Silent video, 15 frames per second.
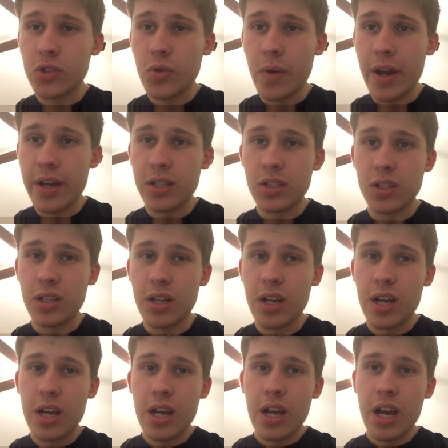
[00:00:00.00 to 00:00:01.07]
Johansson
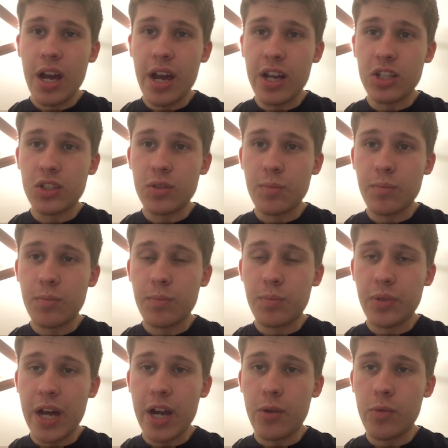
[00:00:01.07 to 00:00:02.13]
as
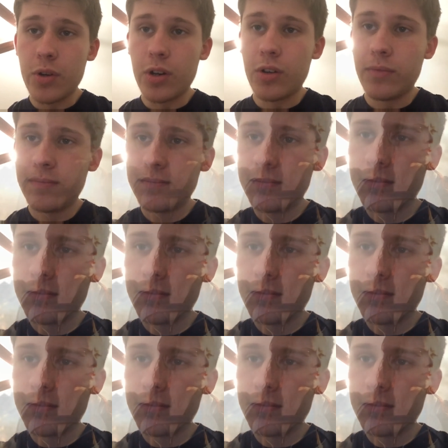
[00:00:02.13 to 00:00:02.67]
Black Widow.